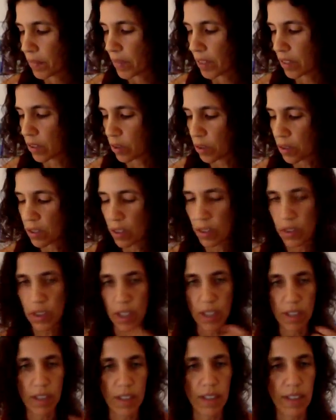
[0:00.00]
There's also
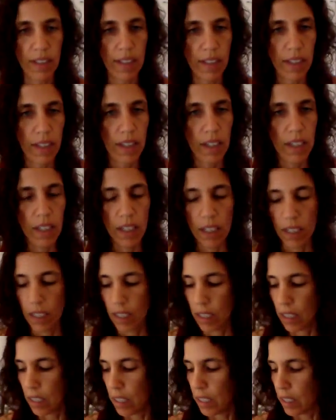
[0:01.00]
just
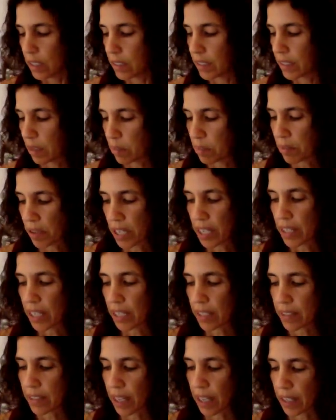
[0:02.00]
deep
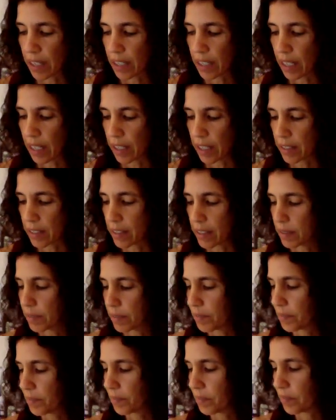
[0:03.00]
breathing techniques
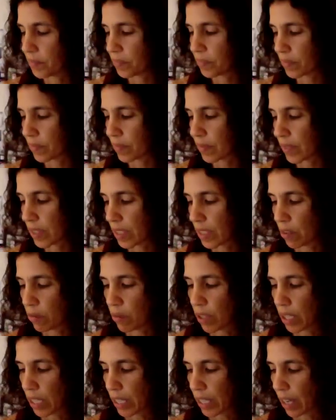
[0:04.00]
can
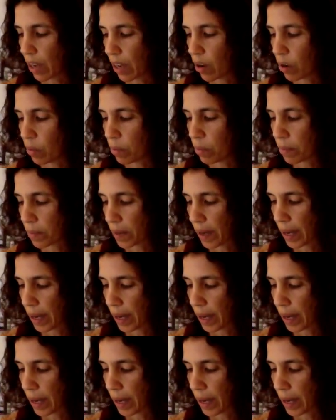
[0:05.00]
really help.